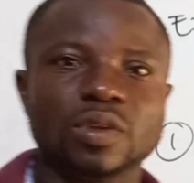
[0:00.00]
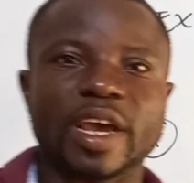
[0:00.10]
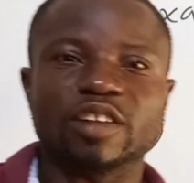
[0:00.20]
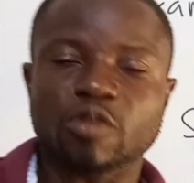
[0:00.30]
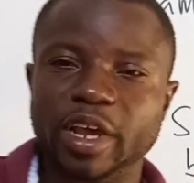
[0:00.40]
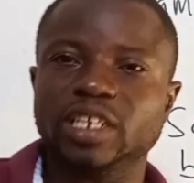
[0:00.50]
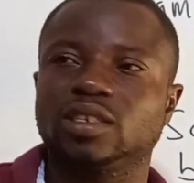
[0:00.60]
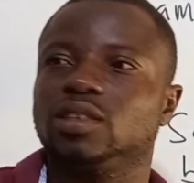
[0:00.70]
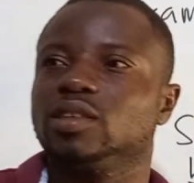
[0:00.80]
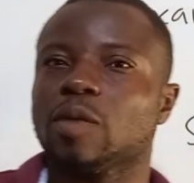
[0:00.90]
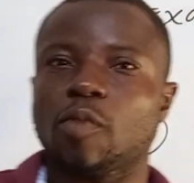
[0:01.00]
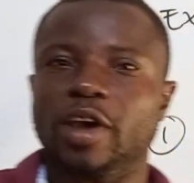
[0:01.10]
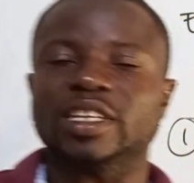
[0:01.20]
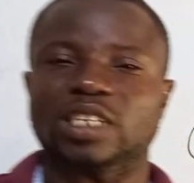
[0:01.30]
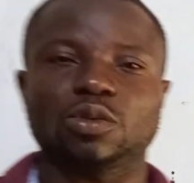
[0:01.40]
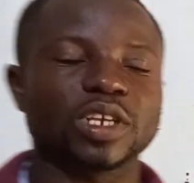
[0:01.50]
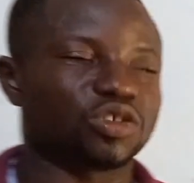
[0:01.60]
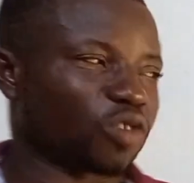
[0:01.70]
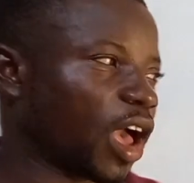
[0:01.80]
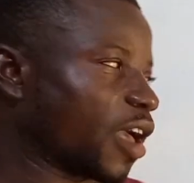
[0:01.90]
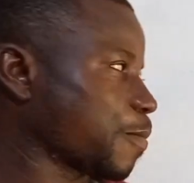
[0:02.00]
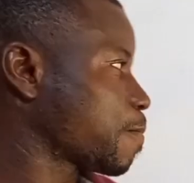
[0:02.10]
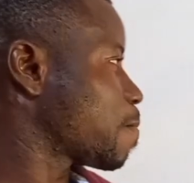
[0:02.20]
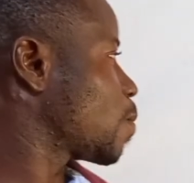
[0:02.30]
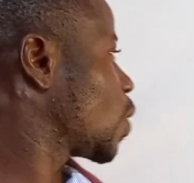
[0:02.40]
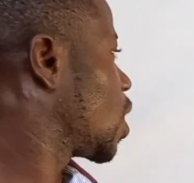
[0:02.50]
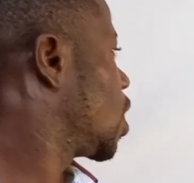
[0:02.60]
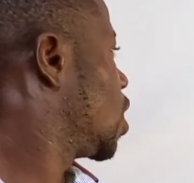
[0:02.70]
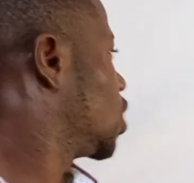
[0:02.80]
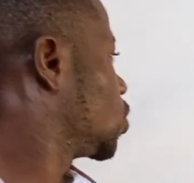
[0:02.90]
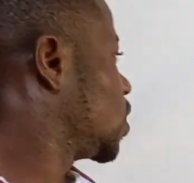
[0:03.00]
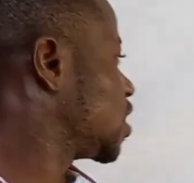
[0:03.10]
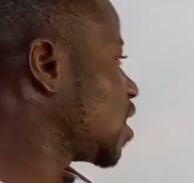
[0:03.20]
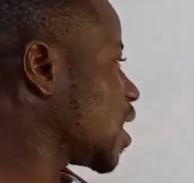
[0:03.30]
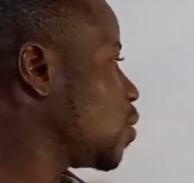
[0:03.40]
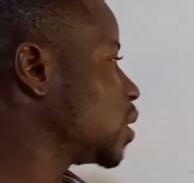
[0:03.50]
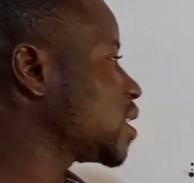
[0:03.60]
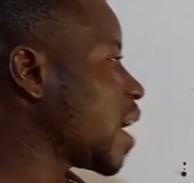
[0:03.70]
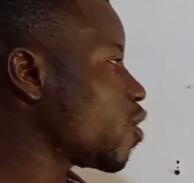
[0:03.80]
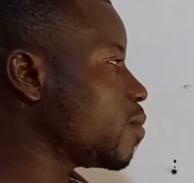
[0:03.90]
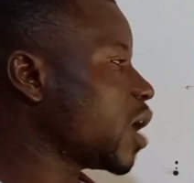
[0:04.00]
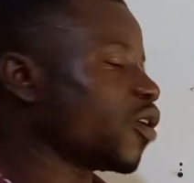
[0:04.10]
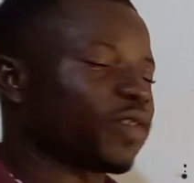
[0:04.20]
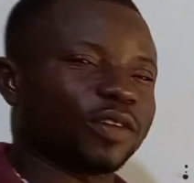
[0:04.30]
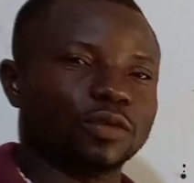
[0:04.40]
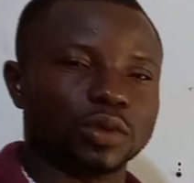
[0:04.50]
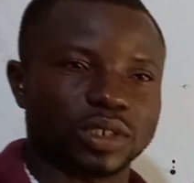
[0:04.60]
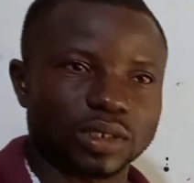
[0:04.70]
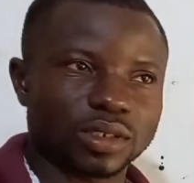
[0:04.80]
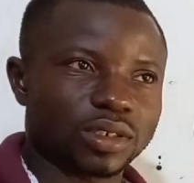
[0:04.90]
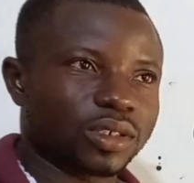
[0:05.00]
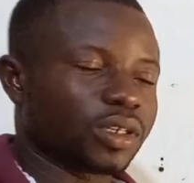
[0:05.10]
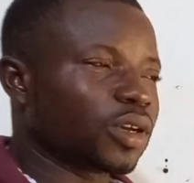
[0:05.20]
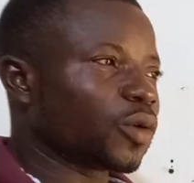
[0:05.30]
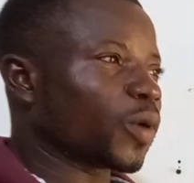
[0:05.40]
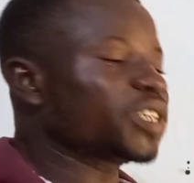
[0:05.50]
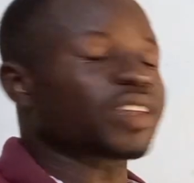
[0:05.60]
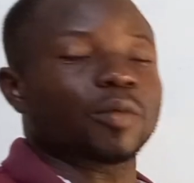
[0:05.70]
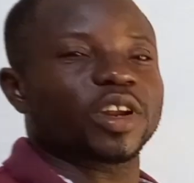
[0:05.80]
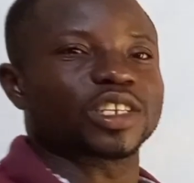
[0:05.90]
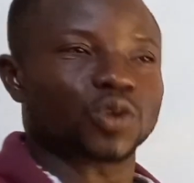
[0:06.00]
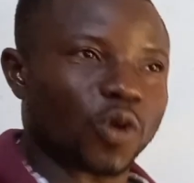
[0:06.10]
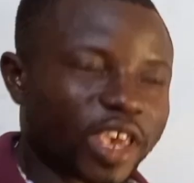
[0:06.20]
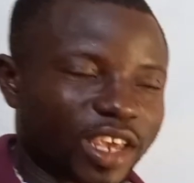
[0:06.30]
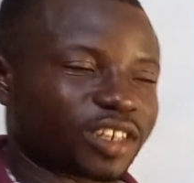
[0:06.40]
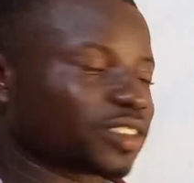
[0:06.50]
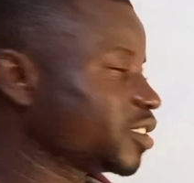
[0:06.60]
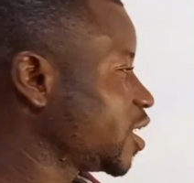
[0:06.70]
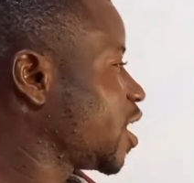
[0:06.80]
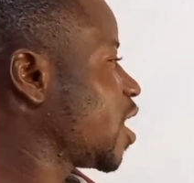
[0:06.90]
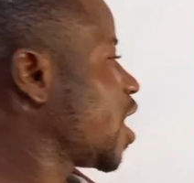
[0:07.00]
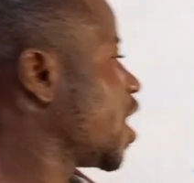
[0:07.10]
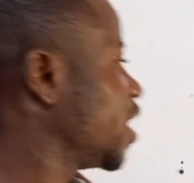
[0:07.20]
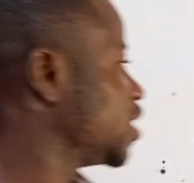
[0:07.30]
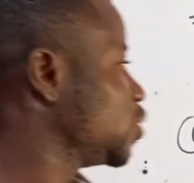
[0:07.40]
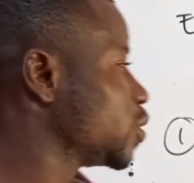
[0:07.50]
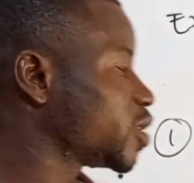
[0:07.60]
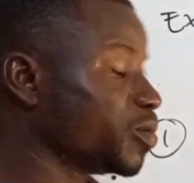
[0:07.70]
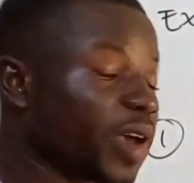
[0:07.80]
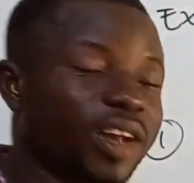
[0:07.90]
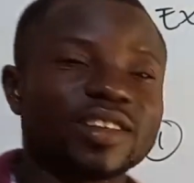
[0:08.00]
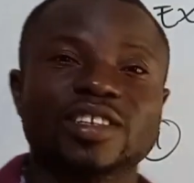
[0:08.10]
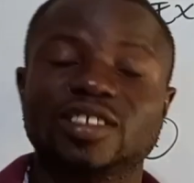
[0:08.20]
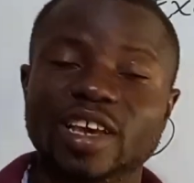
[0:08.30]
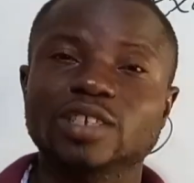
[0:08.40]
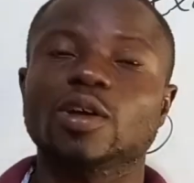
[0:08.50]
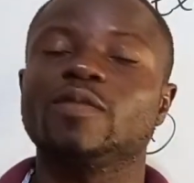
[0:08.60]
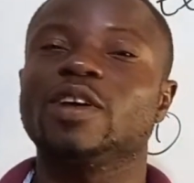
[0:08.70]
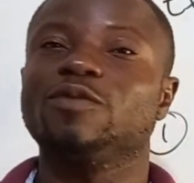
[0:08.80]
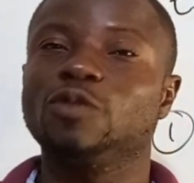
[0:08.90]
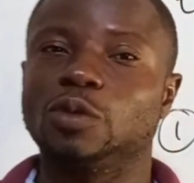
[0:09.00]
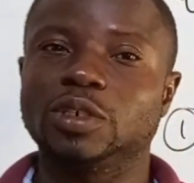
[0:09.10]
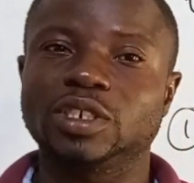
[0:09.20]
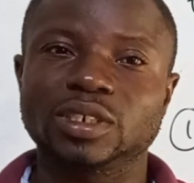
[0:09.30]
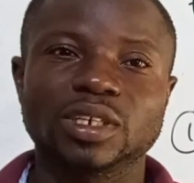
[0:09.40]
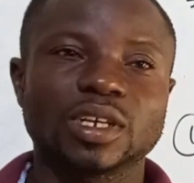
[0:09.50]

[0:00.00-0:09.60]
and reached the point at which you are. So the second one is aroma of a food. When somebody is cooking and you smell the scent of the food,